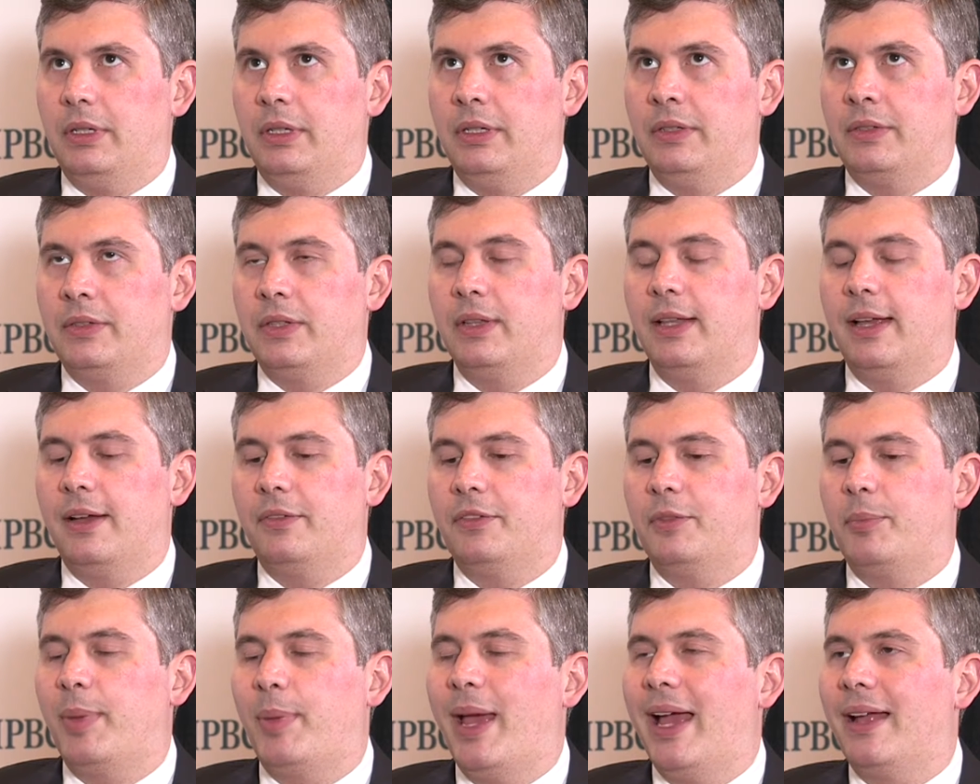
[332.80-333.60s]
It's
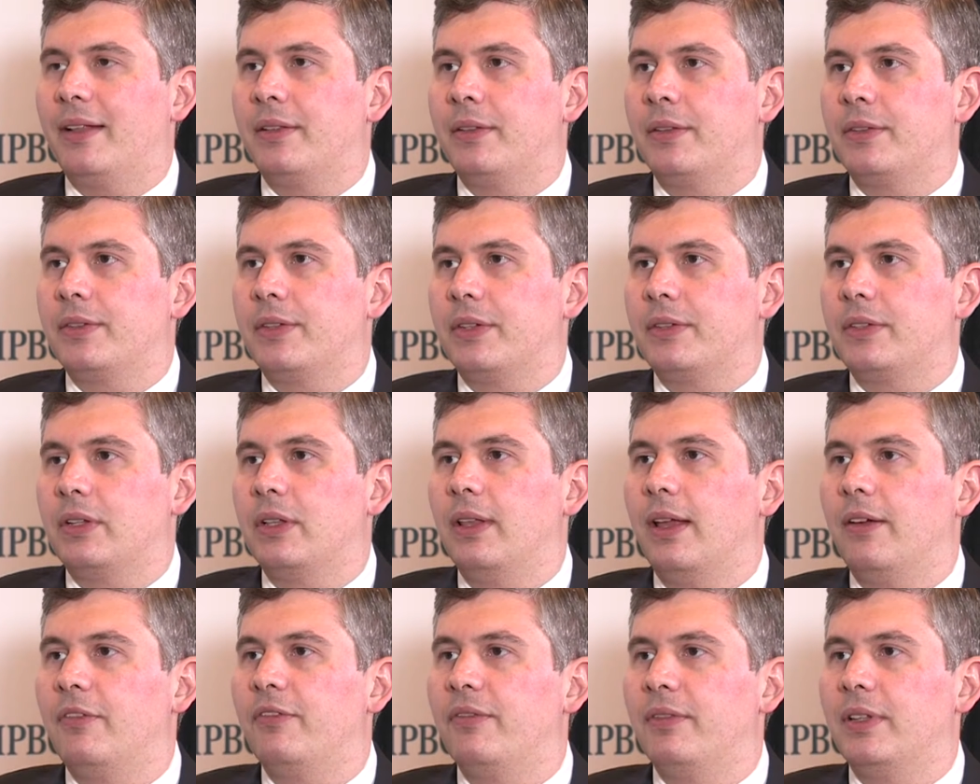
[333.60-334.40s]
left patents as
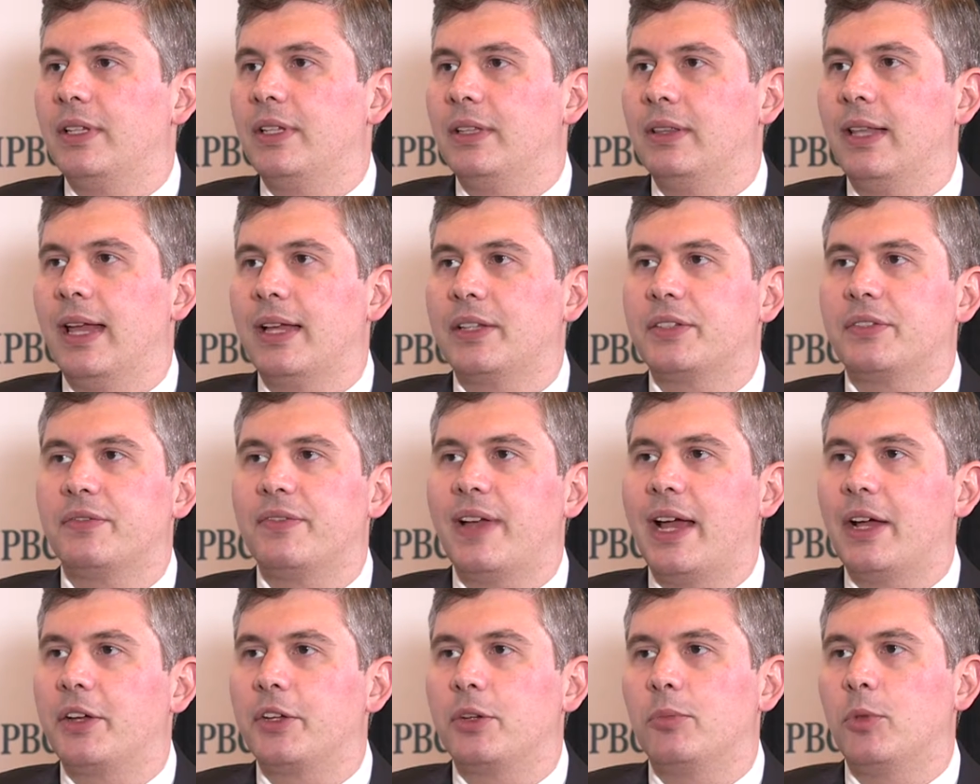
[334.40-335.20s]
a less
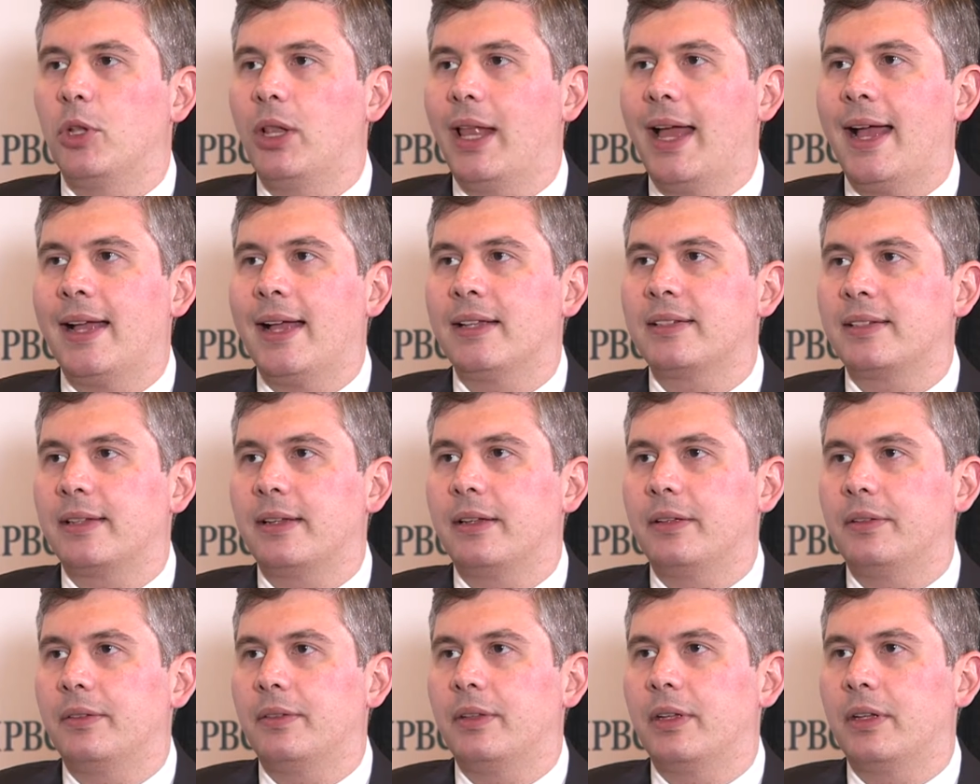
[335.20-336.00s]
valuable
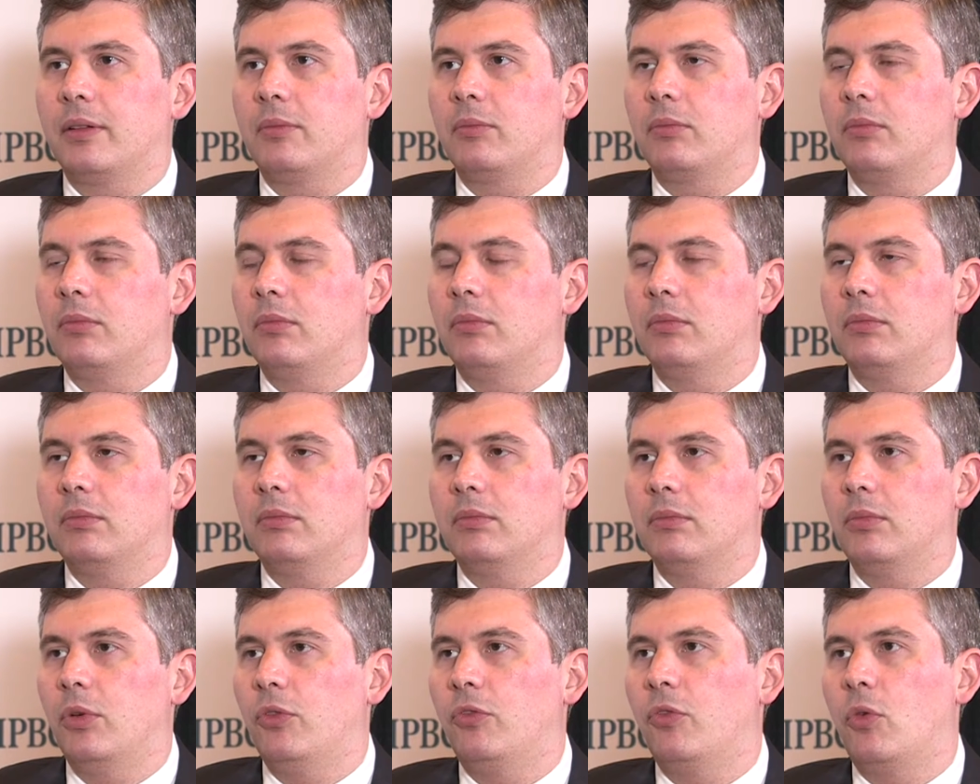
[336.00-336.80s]
asset than
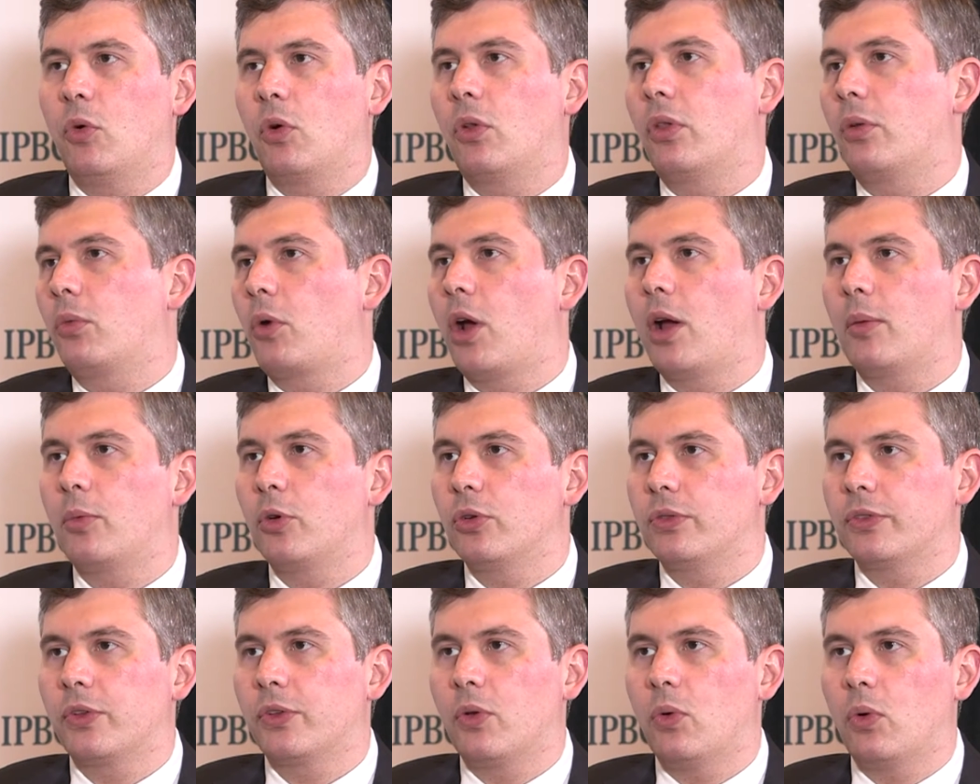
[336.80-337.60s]
before the
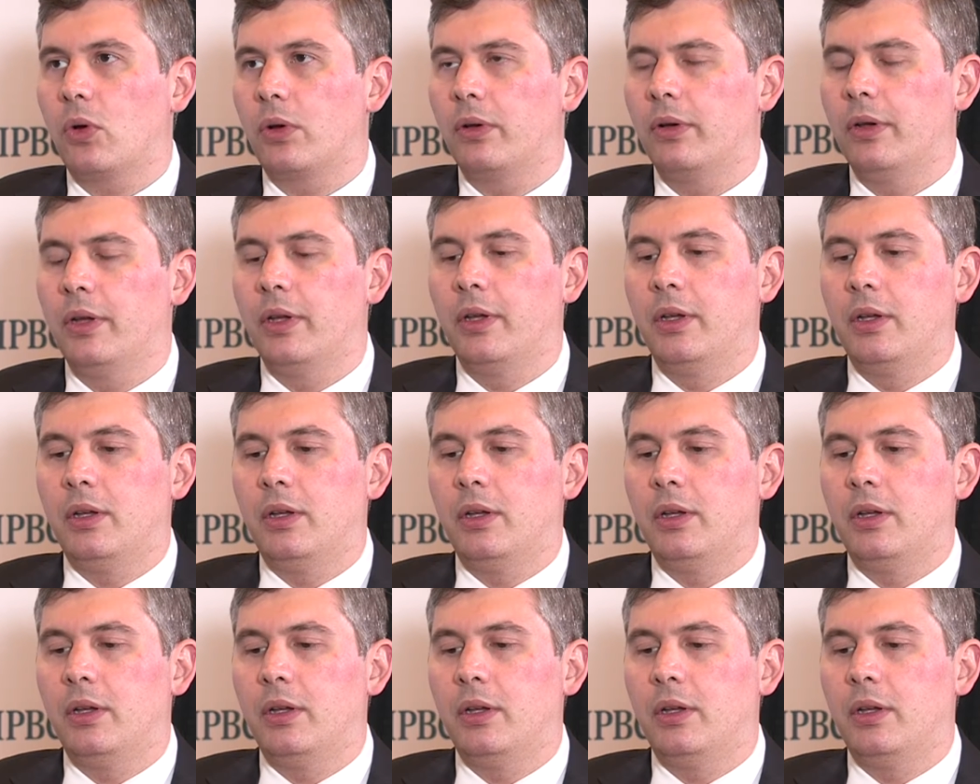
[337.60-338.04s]
Roberts Court.